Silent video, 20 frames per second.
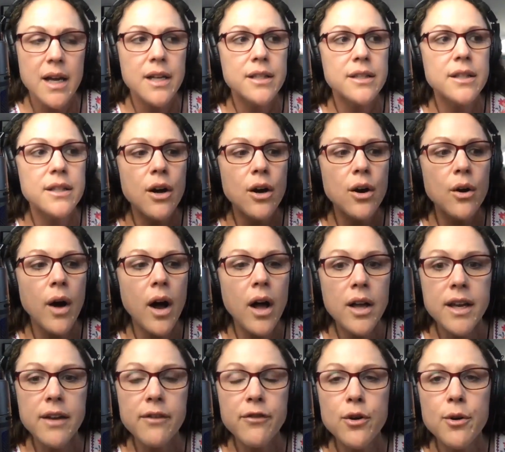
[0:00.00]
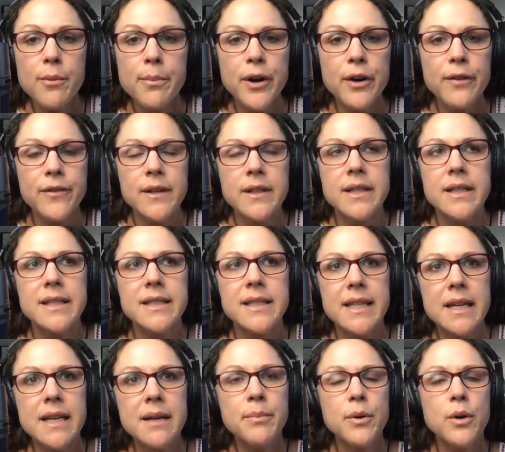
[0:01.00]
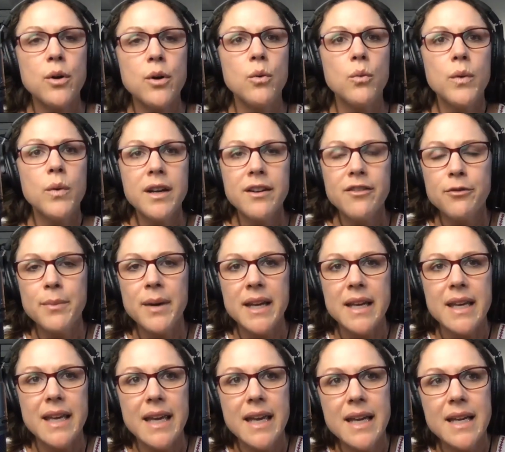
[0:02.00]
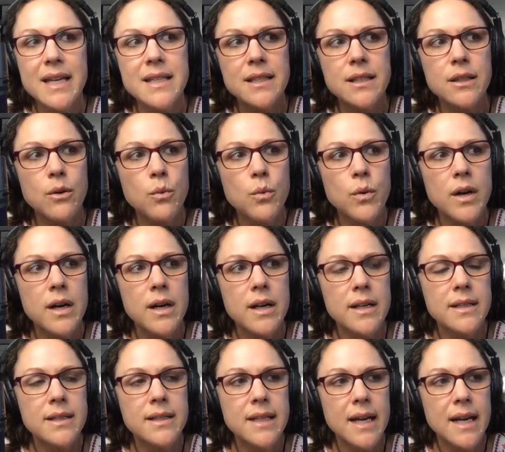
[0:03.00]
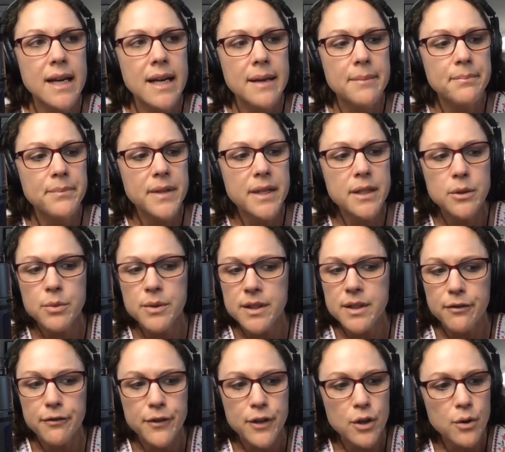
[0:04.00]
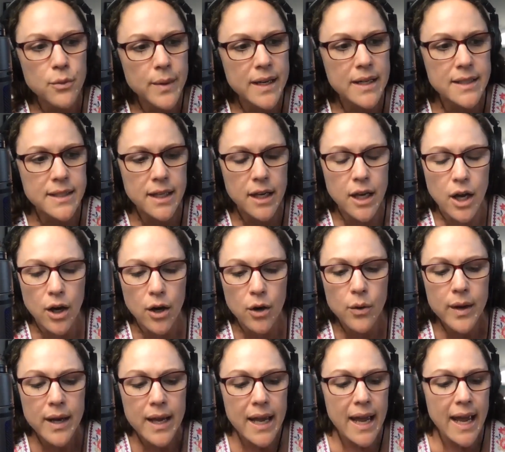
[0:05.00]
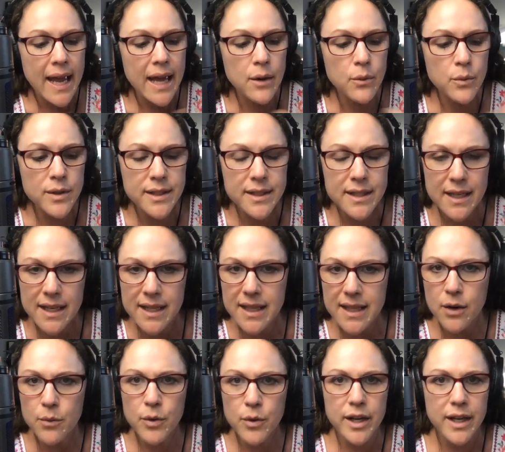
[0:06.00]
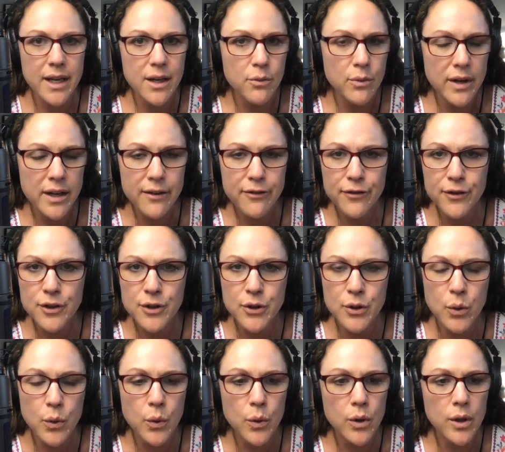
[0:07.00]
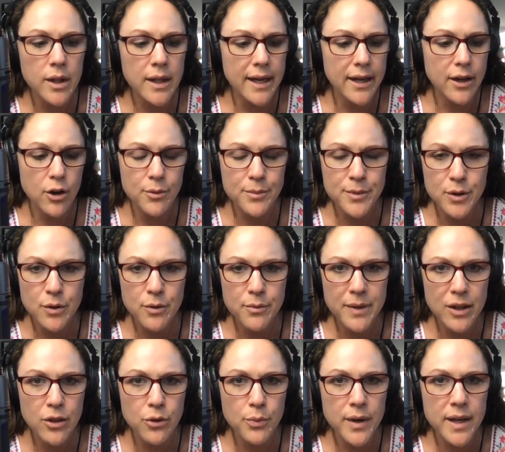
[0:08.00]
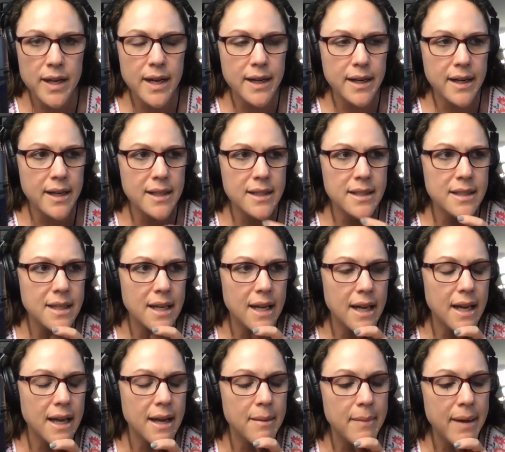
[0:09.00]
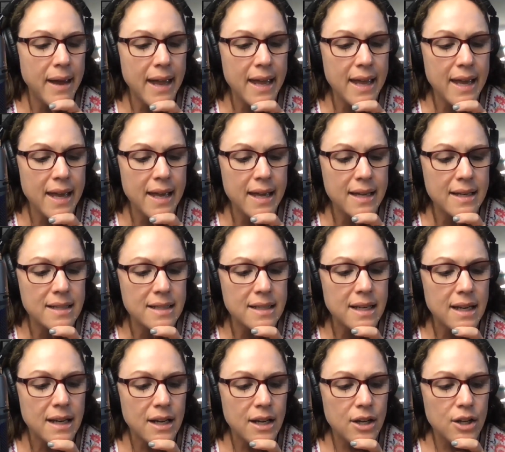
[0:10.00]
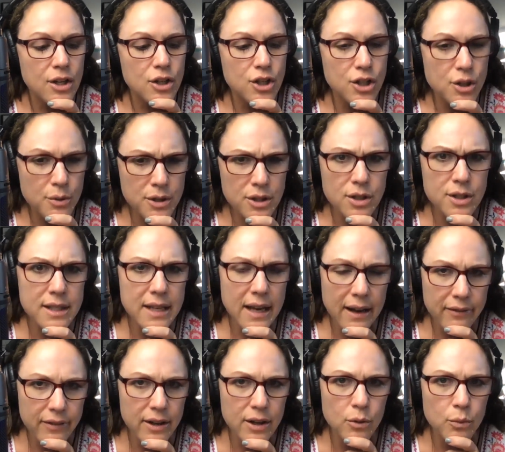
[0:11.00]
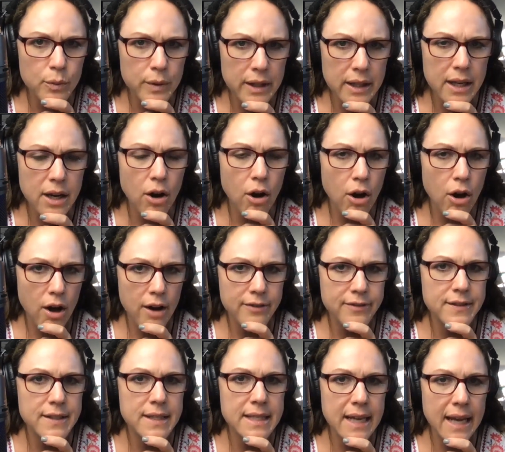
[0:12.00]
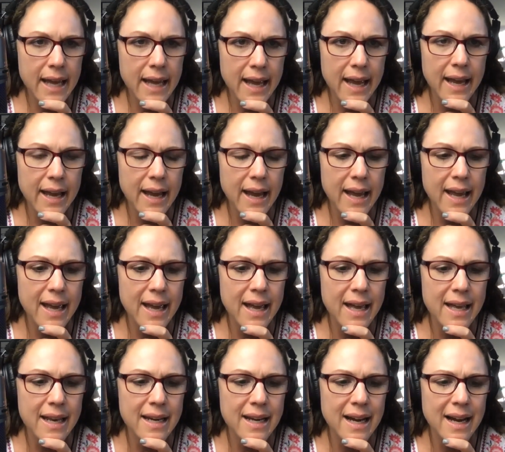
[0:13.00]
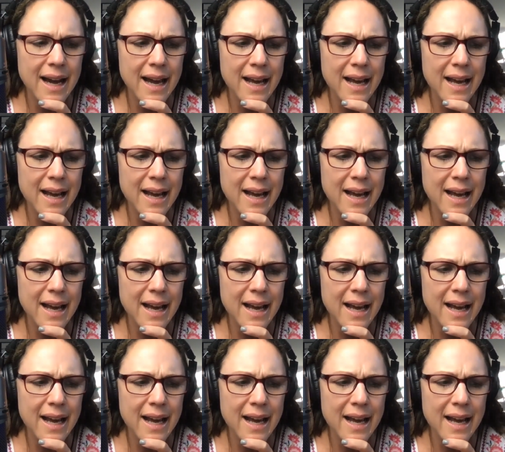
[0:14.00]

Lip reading: So I'll give you a perfect example. One of my kids was, this was a few weeks ago, and we're sitting there, we're getting ready for school. I homeschool my 3 youngest, and she was just having a really off day, and